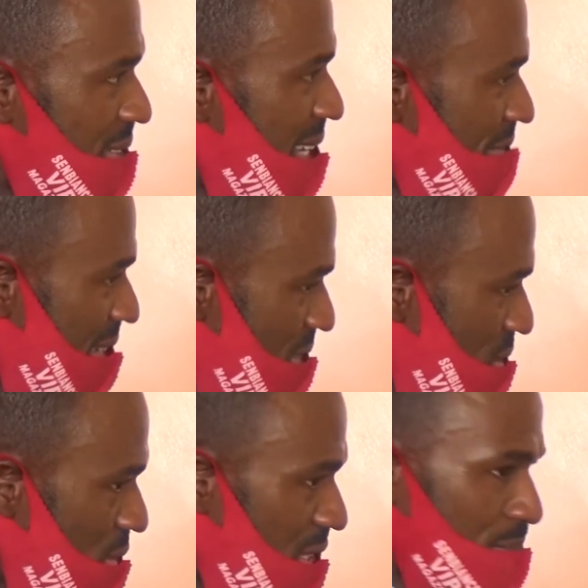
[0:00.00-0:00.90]
diverse
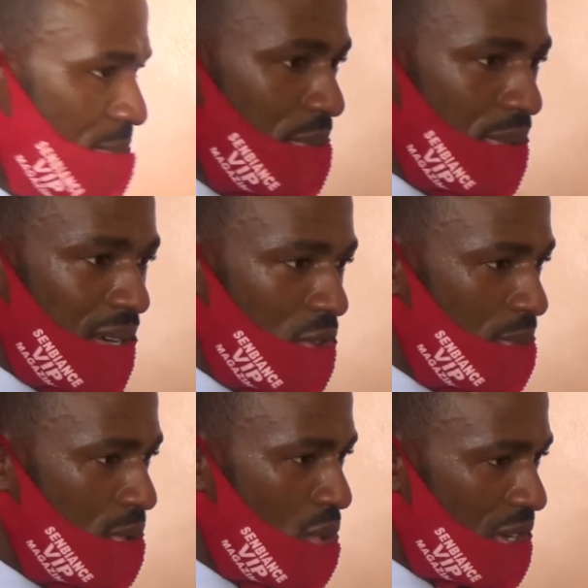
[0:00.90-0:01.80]
audience, people that are going to
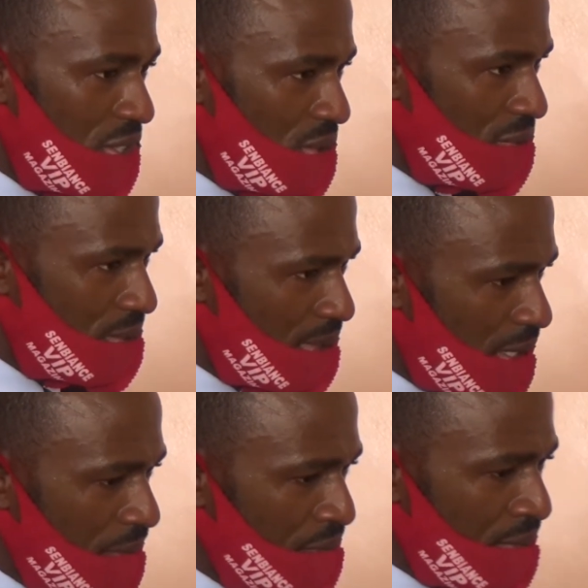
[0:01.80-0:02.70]
be watching you from
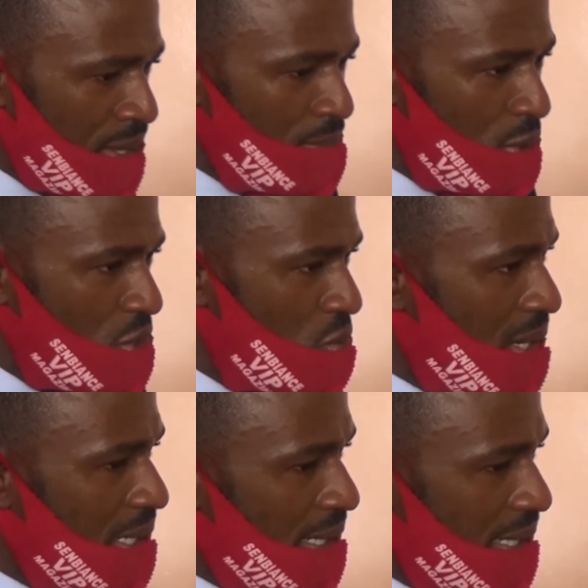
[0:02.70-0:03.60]

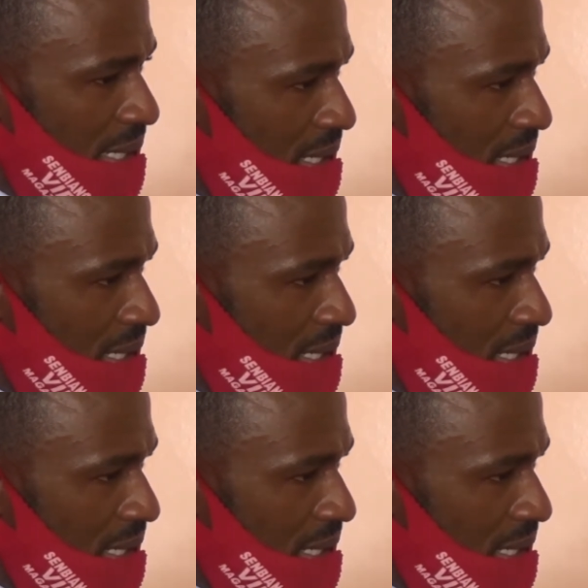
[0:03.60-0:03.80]
Botswana, like